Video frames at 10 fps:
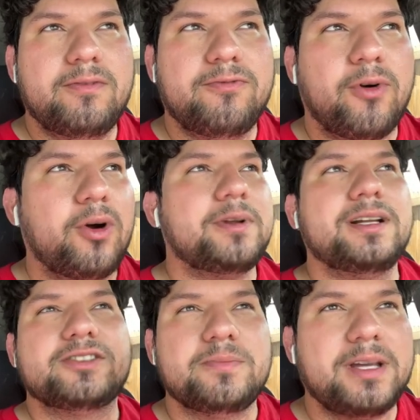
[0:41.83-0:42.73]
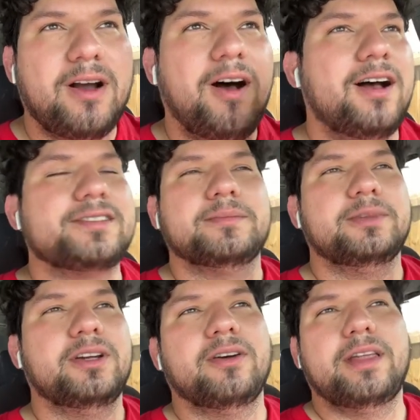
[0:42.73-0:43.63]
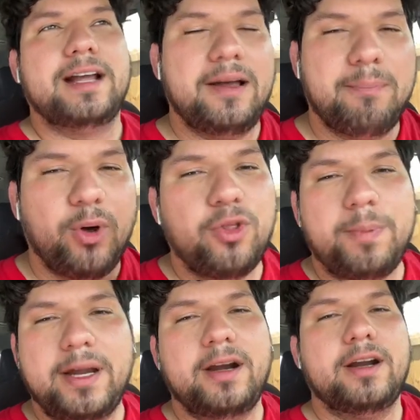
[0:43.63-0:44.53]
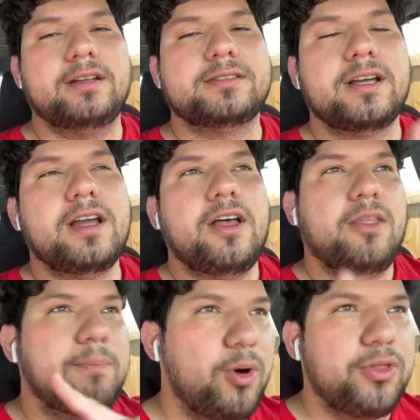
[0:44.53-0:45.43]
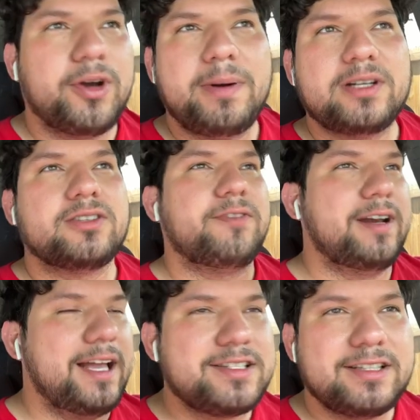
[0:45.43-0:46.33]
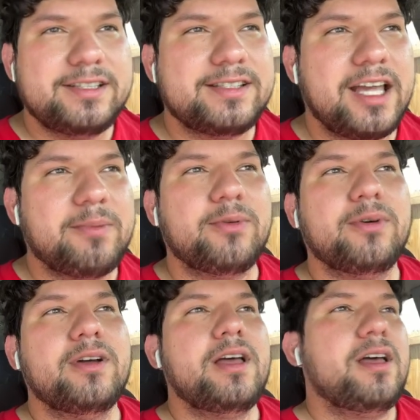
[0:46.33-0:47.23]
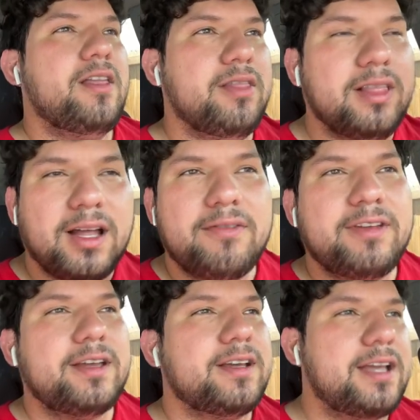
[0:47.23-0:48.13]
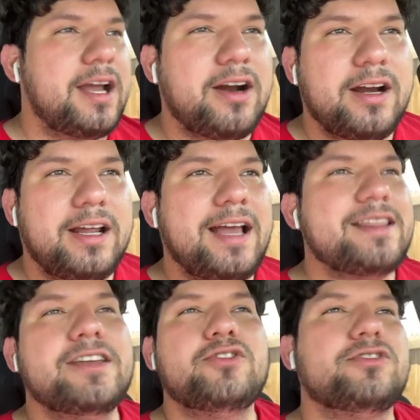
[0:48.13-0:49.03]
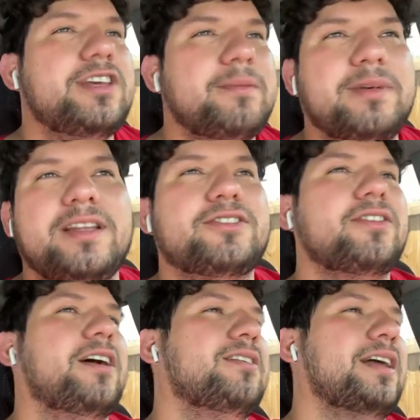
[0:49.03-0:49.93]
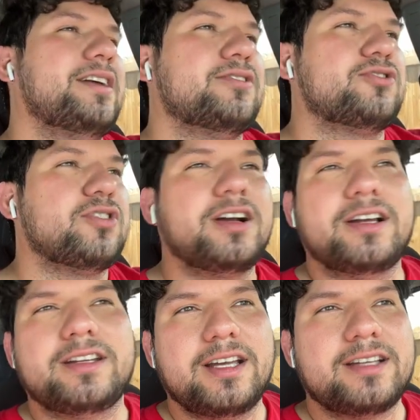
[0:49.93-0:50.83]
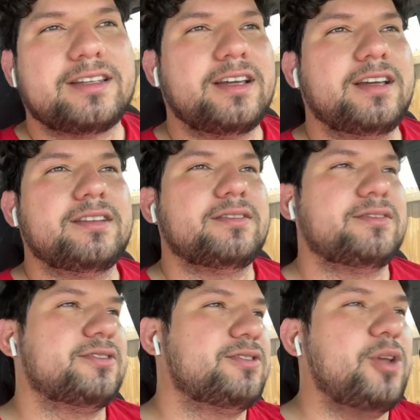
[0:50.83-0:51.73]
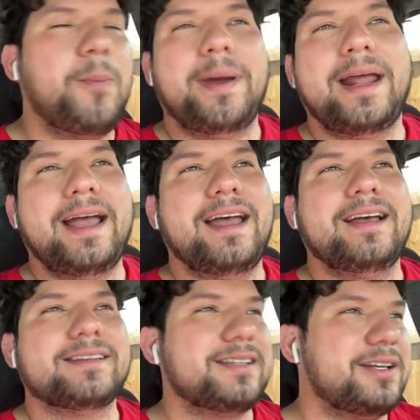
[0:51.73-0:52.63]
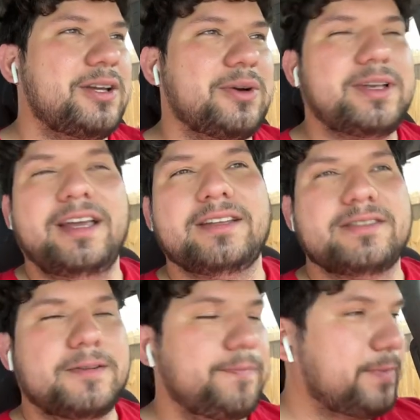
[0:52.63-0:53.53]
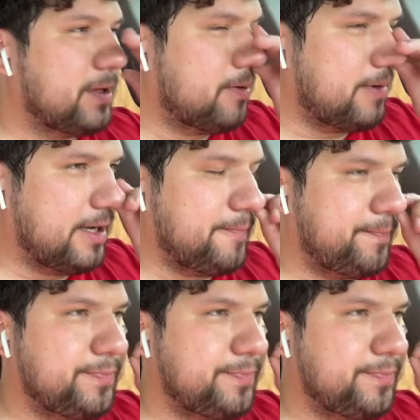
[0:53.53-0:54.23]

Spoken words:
formula to be awesome. You know, they got both parents. Both their parents are financially stable, loving, caring. And then you see them and they turn out, like, drug addicted, stupid ass, like, you know, kids, right?